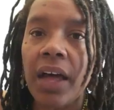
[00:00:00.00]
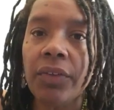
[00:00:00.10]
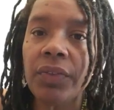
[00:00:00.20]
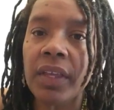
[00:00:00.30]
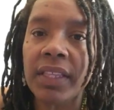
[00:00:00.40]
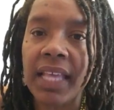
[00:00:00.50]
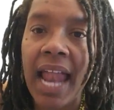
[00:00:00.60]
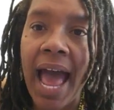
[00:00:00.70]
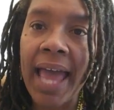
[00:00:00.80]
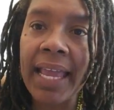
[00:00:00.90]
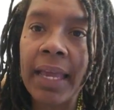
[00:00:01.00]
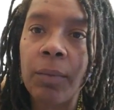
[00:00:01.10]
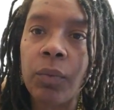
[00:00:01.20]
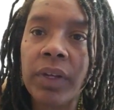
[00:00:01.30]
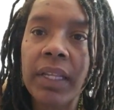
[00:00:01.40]
other thing that I
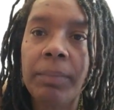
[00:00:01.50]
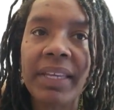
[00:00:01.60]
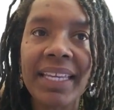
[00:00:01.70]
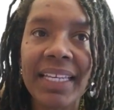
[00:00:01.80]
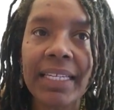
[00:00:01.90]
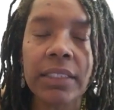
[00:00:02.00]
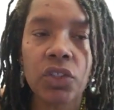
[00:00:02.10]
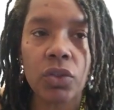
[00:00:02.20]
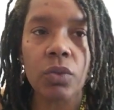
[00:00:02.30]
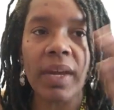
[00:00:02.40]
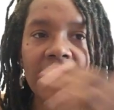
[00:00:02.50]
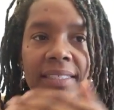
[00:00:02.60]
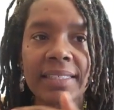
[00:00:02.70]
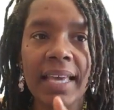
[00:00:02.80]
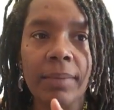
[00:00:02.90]
am really beginning to
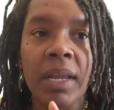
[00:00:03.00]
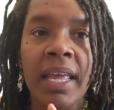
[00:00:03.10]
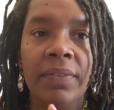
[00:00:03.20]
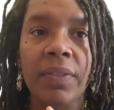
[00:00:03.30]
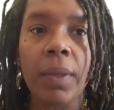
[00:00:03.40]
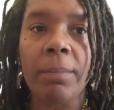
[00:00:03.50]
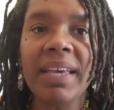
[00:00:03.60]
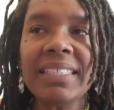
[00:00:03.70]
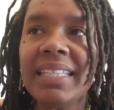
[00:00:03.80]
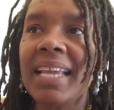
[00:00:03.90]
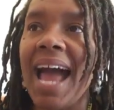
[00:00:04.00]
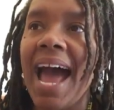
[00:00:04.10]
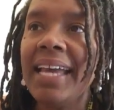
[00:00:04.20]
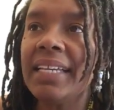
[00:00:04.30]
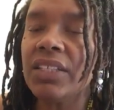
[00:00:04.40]
accept, that the best thing
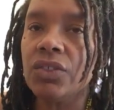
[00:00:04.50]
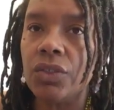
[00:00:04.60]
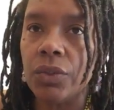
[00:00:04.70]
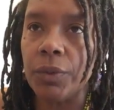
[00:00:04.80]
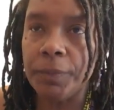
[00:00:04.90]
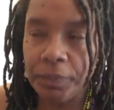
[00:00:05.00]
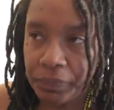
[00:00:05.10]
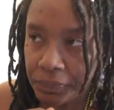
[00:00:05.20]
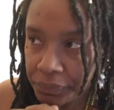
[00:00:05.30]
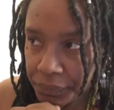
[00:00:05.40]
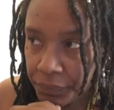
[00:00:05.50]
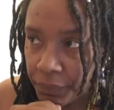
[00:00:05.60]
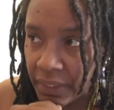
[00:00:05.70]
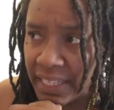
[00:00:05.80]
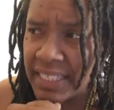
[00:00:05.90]
I can do
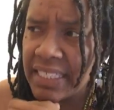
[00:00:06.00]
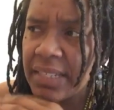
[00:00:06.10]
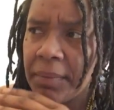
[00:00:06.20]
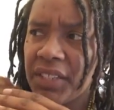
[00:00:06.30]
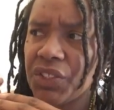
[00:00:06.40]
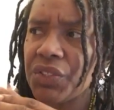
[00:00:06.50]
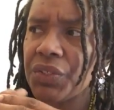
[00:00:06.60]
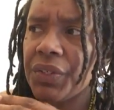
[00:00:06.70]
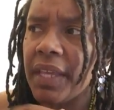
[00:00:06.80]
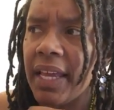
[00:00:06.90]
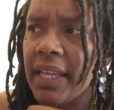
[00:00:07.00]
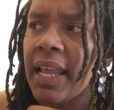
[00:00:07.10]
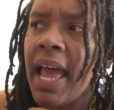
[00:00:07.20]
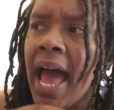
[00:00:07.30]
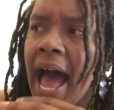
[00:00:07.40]
is to make sure that
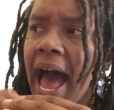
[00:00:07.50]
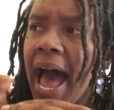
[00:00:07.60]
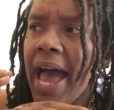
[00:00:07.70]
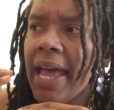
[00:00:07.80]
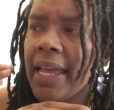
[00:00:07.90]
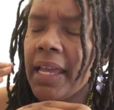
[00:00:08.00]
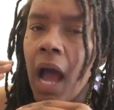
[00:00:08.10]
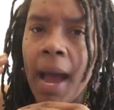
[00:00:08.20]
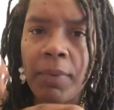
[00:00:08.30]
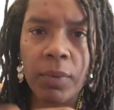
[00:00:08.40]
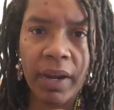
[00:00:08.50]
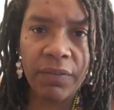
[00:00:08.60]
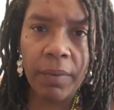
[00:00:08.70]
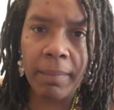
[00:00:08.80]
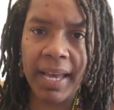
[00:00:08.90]
I operate
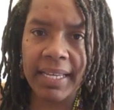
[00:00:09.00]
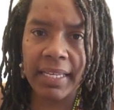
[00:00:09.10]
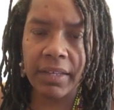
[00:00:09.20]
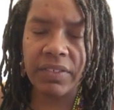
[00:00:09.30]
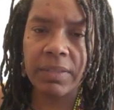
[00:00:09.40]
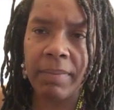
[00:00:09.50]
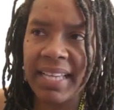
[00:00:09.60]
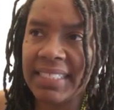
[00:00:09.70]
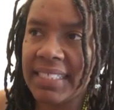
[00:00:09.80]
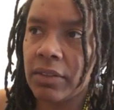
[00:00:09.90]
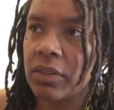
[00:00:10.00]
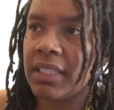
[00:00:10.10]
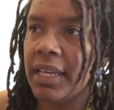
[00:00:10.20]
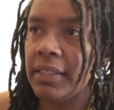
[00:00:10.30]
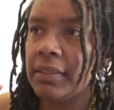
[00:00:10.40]
from my gifts, my skill
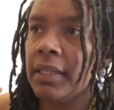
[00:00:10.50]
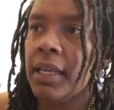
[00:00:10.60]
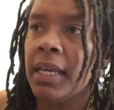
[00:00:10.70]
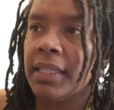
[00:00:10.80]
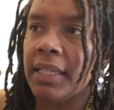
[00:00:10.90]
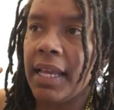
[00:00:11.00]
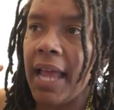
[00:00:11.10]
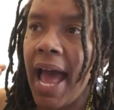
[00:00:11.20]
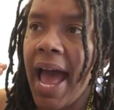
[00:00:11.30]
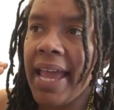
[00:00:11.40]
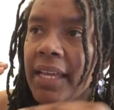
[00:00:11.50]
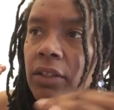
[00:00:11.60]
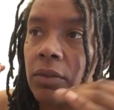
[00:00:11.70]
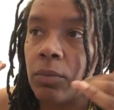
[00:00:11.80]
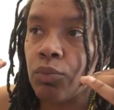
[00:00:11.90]
sets, that
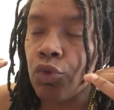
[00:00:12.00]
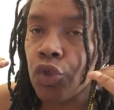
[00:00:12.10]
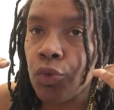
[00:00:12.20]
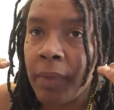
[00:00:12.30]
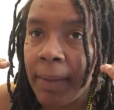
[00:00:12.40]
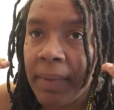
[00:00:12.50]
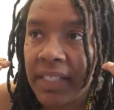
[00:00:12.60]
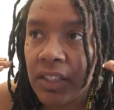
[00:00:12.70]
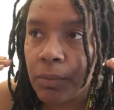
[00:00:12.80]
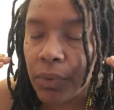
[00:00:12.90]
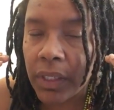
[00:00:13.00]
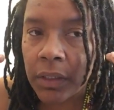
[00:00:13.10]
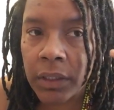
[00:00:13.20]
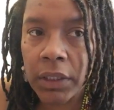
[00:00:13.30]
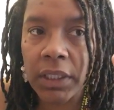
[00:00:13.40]
I do my best to bring
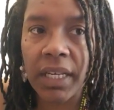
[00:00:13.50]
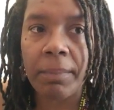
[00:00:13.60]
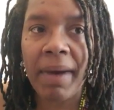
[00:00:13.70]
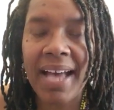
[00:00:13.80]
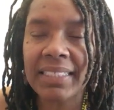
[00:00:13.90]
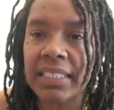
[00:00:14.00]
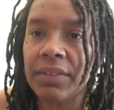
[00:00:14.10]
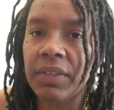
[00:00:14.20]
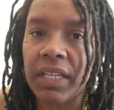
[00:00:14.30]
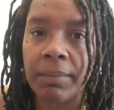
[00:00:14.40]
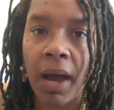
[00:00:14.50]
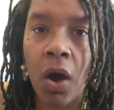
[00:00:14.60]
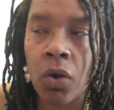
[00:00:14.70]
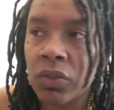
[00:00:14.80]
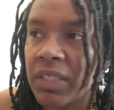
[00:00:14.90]
good and positivity in my
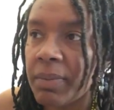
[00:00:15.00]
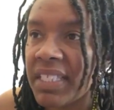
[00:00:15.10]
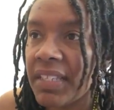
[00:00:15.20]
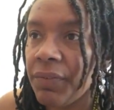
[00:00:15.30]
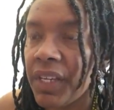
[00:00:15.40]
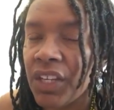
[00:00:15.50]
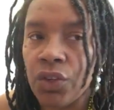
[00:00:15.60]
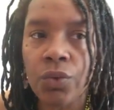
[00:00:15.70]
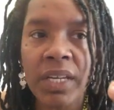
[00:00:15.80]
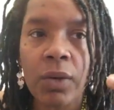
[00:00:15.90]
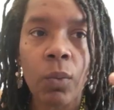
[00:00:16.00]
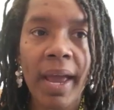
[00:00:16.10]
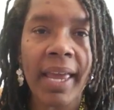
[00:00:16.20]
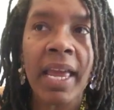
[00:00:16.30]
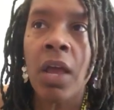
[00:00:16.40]
own specific and unique
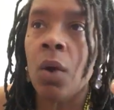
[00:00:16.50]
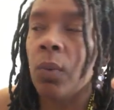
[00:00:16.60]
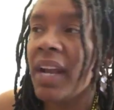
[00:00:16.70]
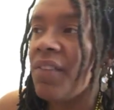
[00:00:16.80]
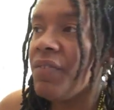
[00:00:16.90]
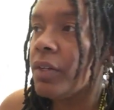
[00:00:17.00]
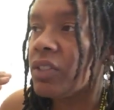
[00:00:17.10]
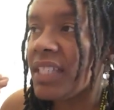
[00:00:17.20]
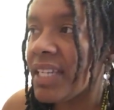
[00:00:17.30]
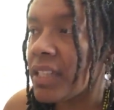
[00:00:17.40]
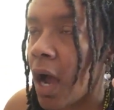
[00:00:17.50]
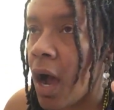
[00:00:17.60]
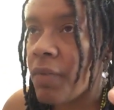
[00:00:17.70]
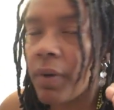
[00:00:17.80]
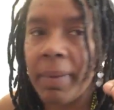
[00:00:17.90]
way. When I feel ticked
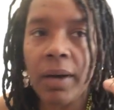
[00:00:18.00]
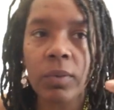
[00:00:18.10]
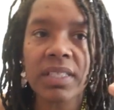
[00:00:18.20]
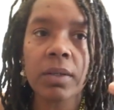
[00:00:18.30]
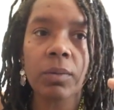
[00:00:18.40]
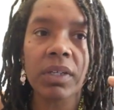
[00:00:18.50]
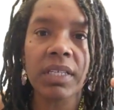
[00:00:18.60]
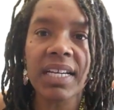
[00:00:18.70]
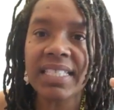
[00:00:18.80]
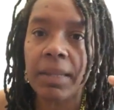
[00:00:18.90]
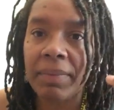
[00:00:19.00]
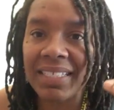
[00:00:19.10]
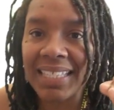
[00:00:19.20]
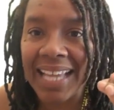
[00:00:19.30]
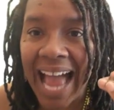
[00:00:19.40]
off about what someone does, the
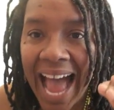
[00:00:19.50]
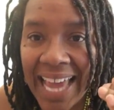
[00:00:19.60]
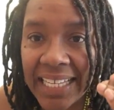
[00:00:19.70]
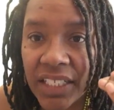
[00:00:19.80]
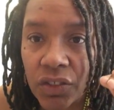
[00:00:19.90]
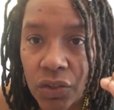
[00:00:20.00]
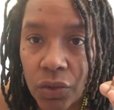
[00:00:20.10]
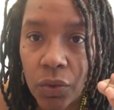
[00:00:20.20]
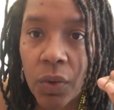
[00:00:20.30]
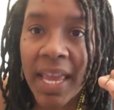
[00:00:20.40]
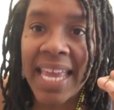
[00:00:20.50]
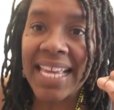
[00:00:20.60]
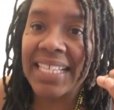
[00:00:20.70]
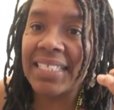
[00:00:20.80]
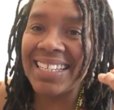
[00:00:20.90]
best thing I can do
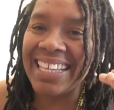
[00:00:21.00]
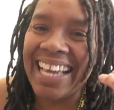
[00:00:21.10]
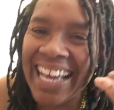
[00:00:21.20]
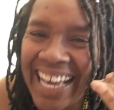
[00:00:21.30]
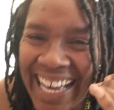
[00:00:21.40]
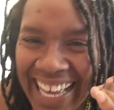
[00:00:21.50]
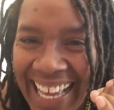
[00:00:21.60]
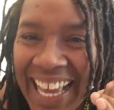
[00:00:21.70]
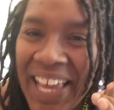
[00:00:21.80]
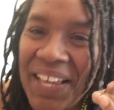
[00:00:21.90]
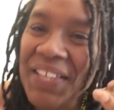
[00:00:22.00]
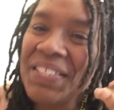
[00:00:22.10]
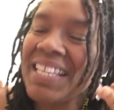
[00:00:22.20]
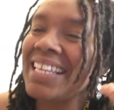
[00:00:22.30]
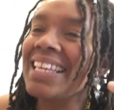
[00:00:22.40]
is, is
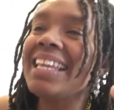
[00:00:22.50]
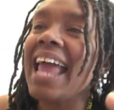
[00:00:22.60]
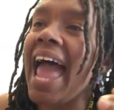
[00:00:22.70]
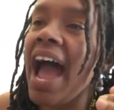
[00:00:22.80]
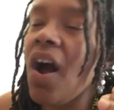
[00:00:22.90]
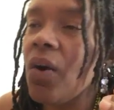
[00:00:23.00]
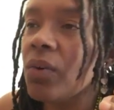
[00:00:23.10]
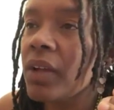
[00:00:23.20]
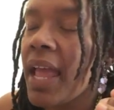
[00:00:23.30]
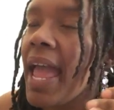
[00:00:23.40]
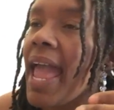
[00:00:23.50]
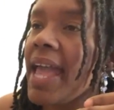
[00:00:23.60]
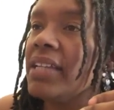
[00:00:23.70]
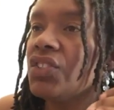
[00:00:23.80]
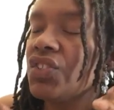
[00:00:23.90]
to get out
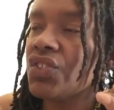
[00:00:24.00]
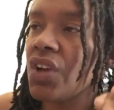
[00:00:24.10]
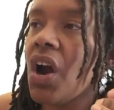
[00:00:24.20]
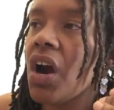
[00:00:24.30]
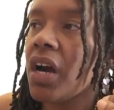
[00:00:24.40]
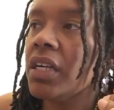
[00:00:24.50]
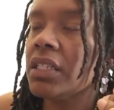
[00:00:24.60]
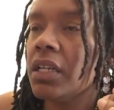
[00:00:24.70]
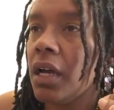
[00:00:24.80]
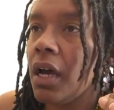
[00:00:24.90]
and start